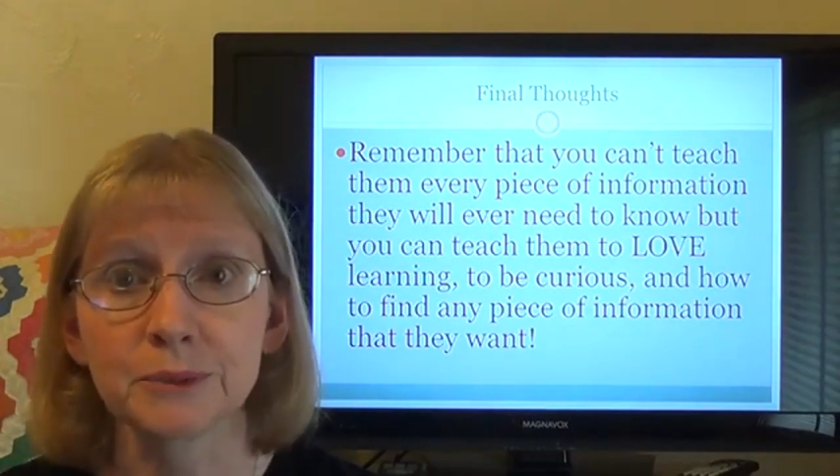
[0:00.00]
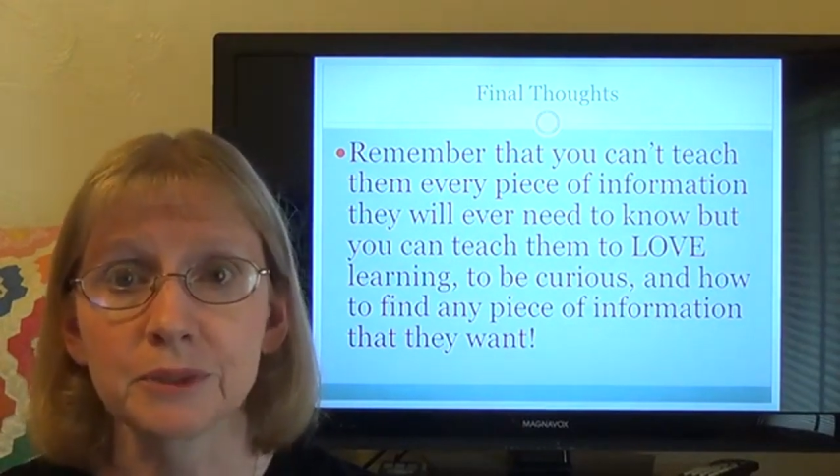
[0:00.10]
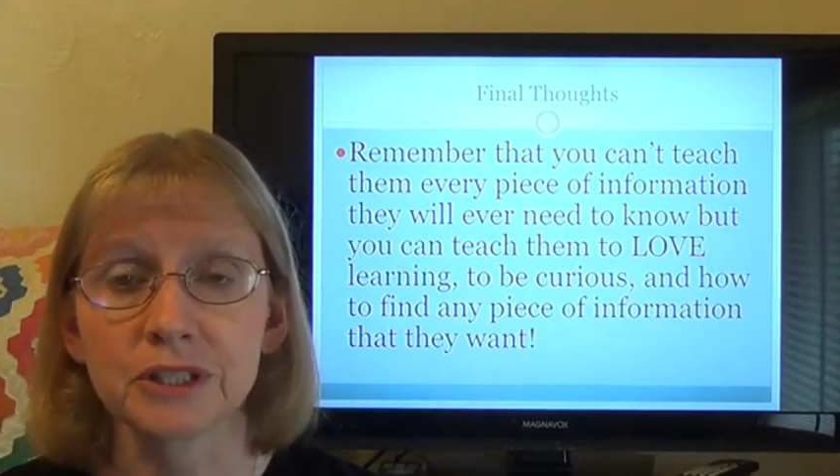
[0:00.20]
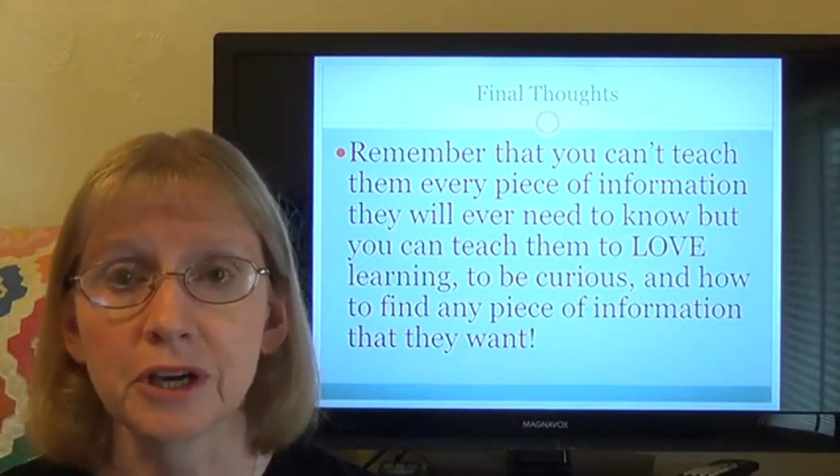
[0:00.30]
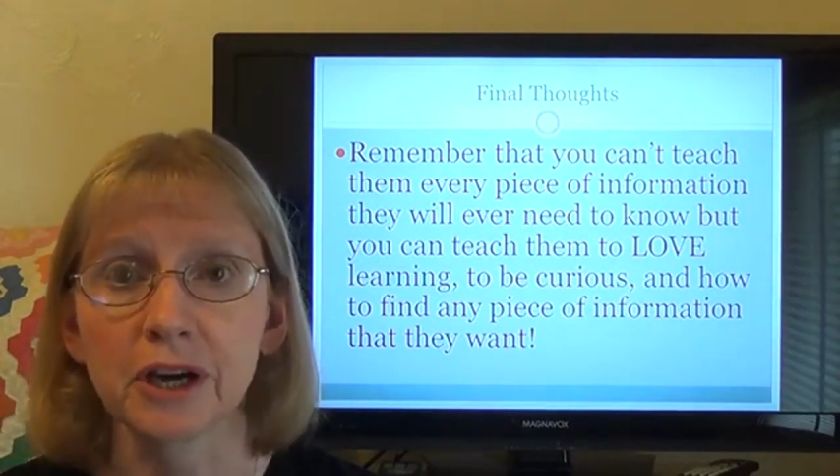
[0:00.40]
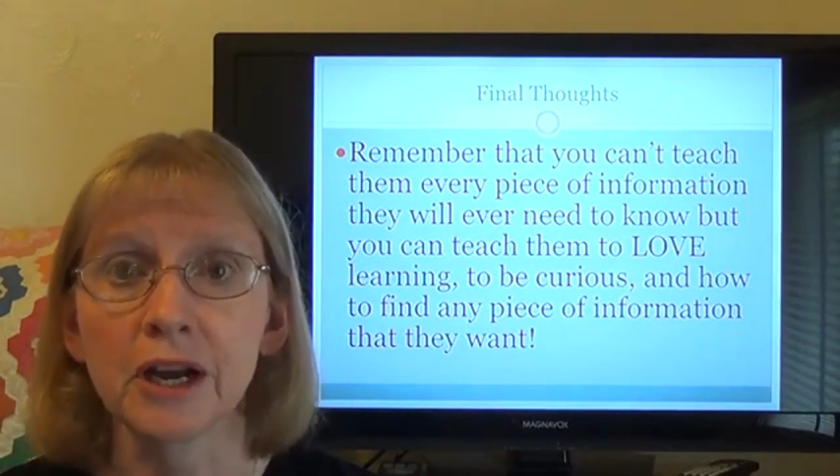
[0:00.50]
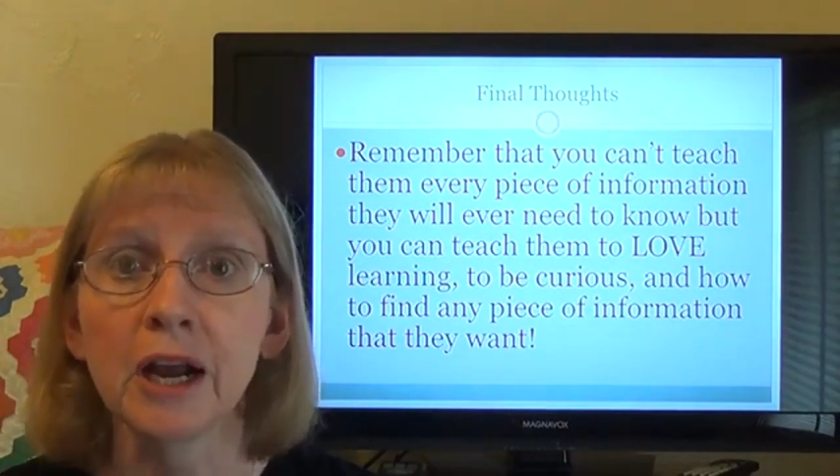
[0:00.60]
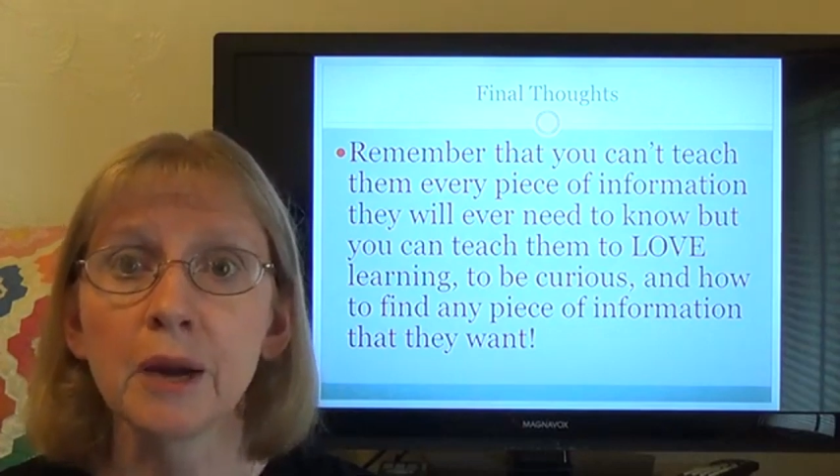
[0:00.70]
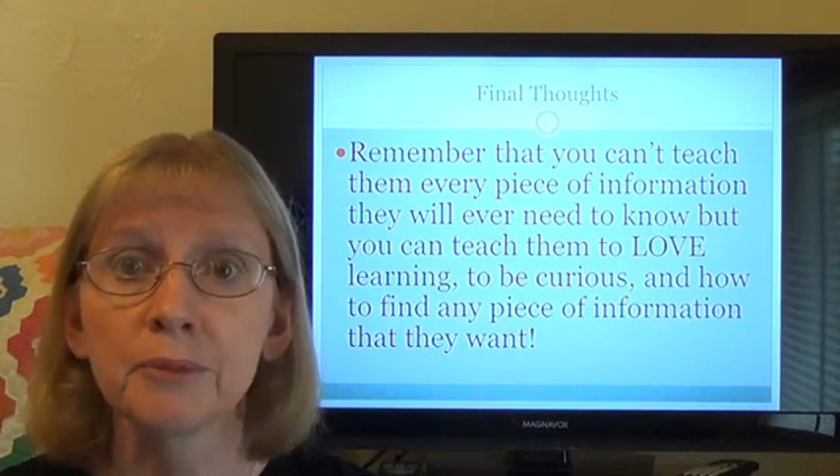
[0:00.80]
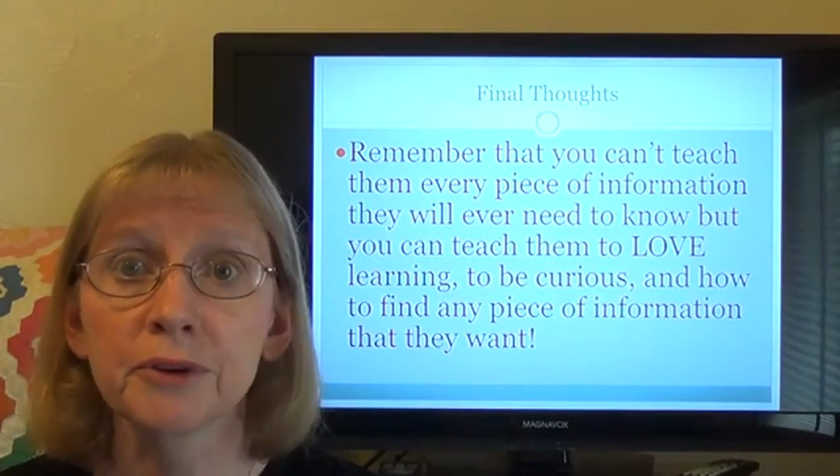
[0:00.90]
which are
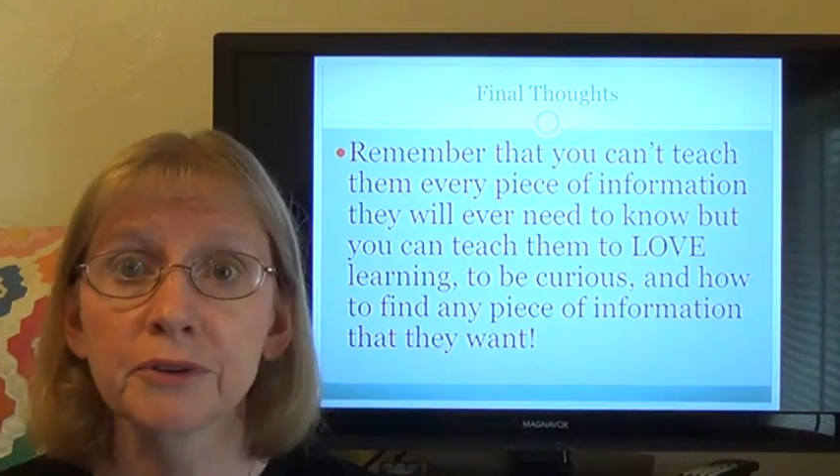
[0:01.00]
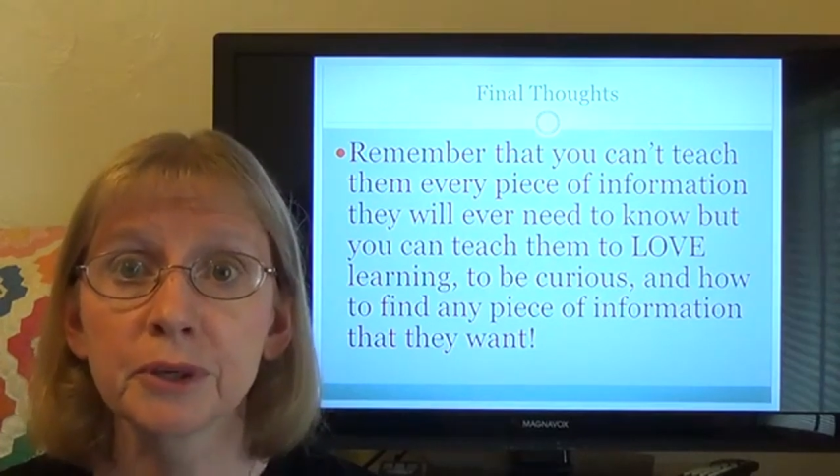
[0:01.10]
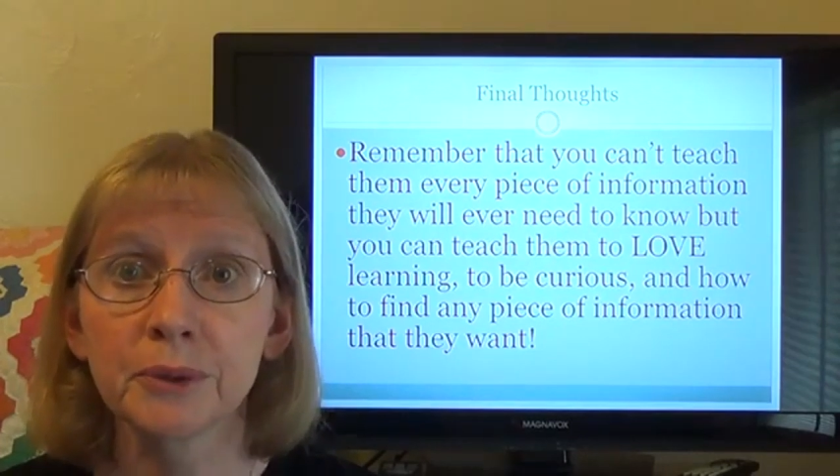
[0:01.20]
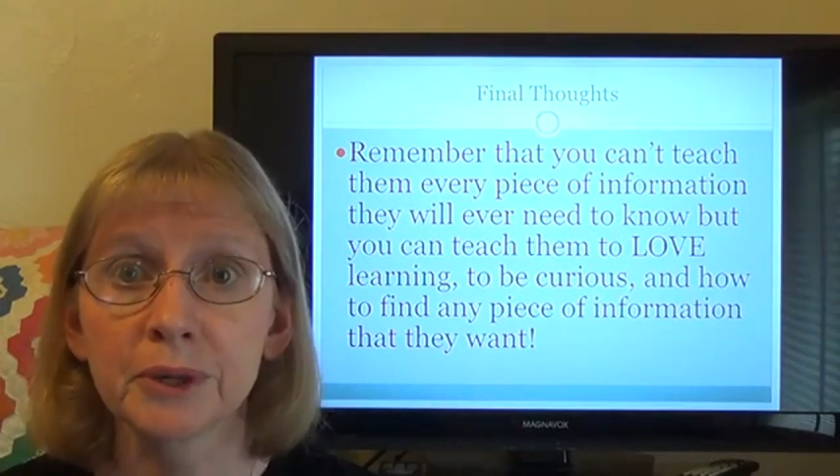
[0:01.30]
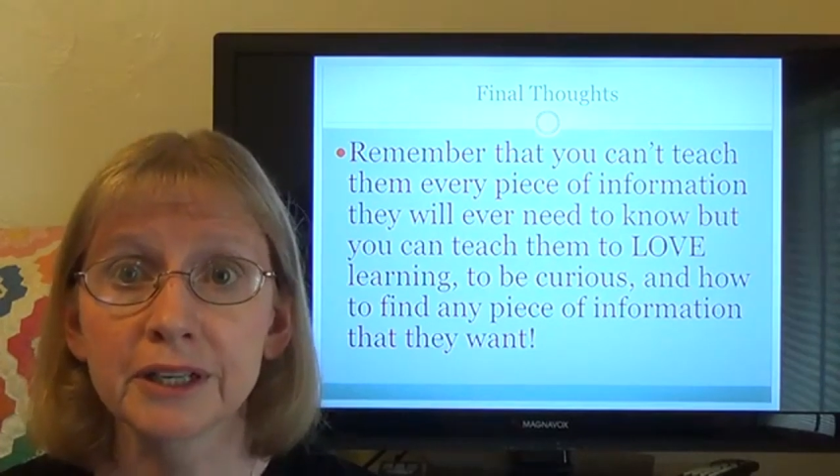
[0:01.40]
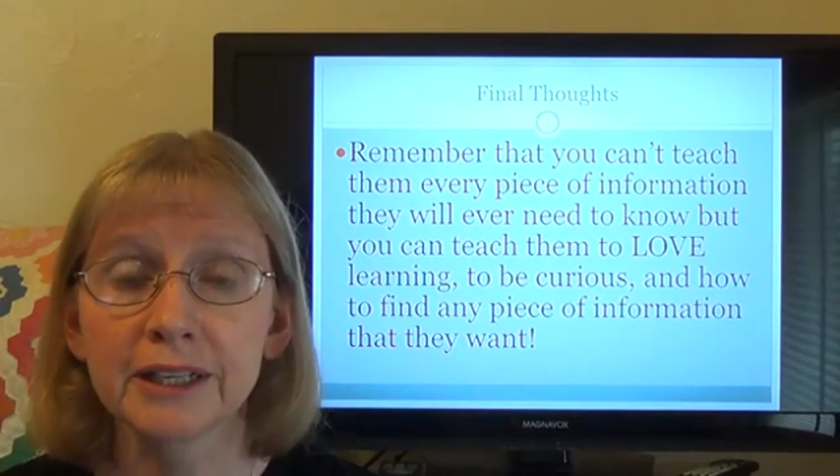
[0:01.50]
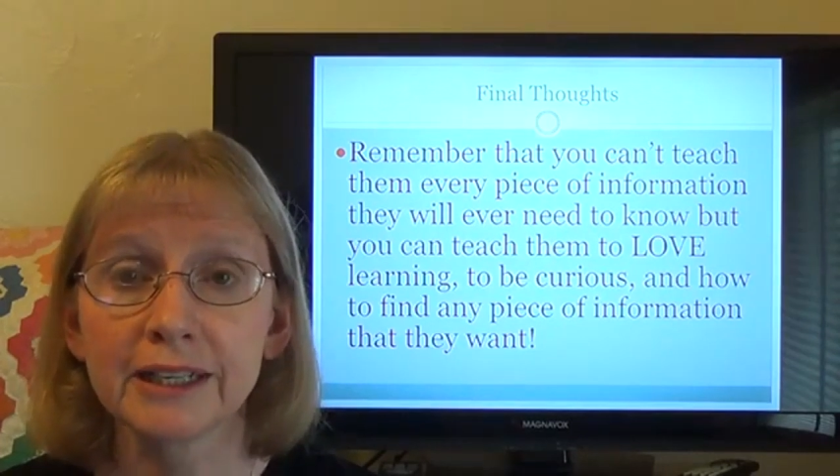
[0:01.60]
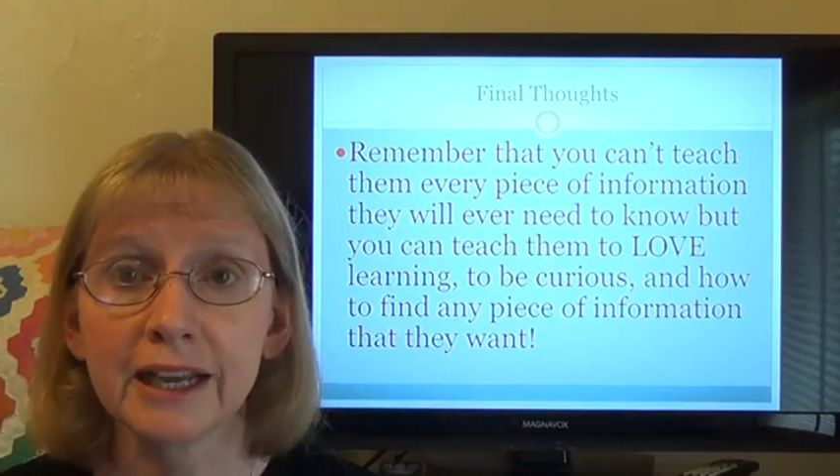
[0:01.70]
pre-recorded,